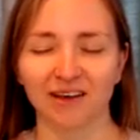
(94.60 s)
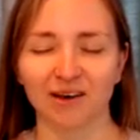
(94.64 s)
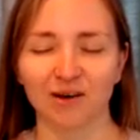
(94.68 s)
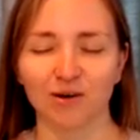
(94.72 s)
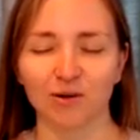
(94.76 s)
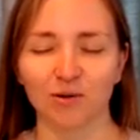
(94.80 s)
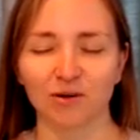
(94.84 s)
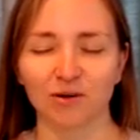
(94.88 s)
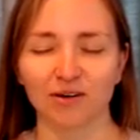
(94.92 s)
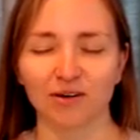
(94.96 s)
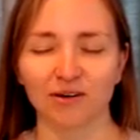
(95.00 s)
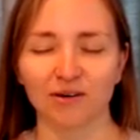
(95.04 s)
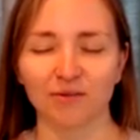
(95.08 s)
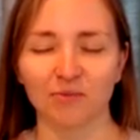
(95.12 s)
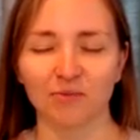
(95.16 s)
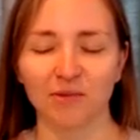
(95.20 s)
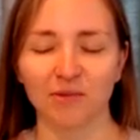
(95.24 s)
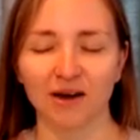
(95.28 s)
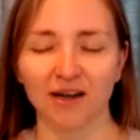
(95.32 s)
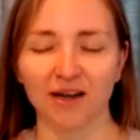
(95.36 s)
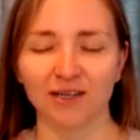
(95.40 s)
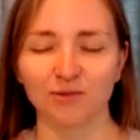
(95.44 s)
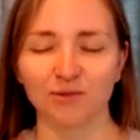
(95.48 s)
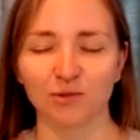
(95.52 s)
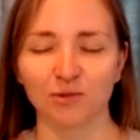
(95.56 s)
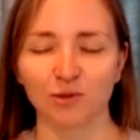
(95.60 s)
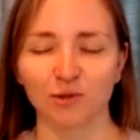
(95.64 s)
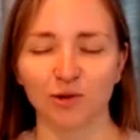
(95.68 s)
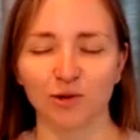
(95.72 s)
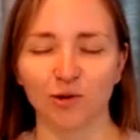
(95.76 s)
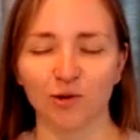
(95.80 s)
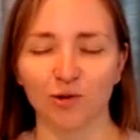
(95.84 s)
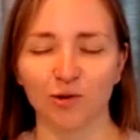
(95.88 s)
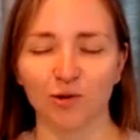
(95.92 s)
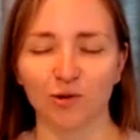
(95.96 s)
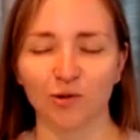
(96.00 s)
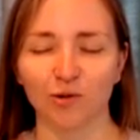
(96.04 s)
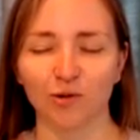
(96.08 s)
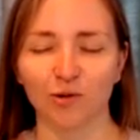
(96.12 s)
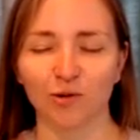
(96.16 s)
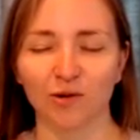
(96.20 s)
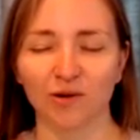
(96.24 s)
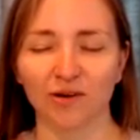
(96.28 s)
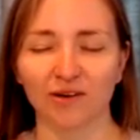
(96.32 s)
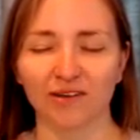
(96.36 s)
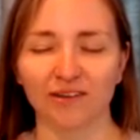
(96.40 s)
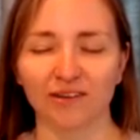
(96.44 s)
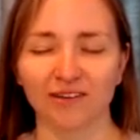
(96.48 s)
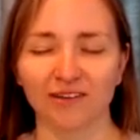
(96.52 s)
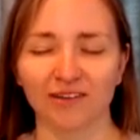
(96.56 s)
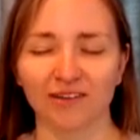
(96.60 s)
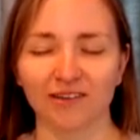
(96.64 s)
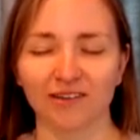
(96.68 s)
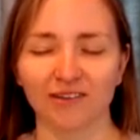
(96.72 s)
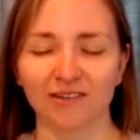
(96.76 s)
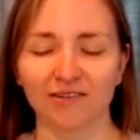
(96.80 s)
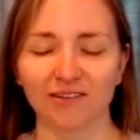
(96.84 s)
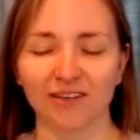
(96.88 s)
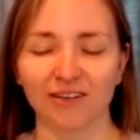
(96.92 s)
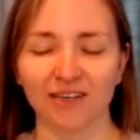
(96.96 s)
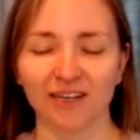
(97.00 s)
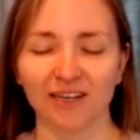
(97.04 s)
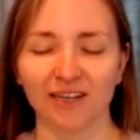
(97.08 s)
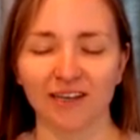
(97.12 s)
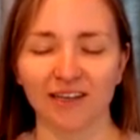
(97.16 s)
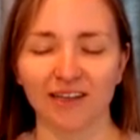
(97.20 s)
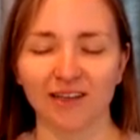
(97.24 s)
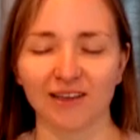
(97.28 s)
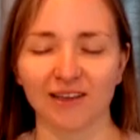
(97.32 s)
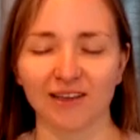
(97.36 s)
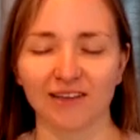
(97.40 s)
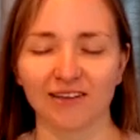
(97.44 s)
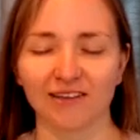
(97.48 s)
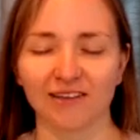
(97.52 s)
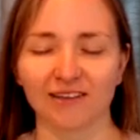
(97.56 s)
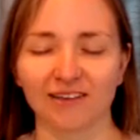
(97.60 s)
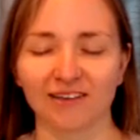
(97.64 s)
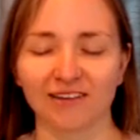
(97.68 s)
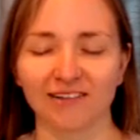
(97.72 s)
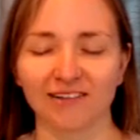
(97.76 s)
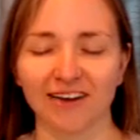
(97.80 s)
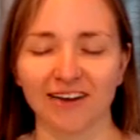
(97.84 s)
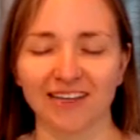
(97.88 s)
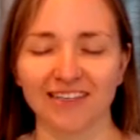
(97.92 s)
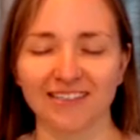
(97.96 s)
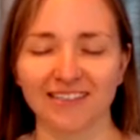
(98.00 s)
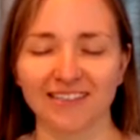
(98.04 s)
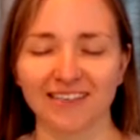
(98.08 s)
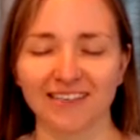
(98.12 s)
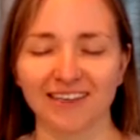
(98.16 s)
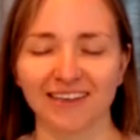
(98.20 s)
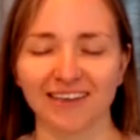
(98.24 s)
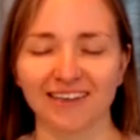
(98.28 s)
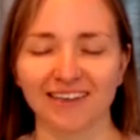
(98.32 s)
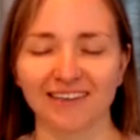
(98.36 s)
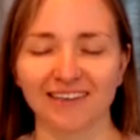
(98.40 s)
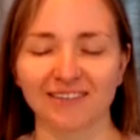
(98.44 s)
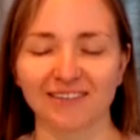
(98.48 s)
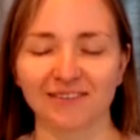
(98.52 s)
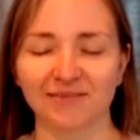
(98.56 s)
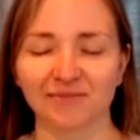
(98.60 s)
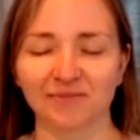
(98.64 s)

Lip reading: our mind will go really crazy.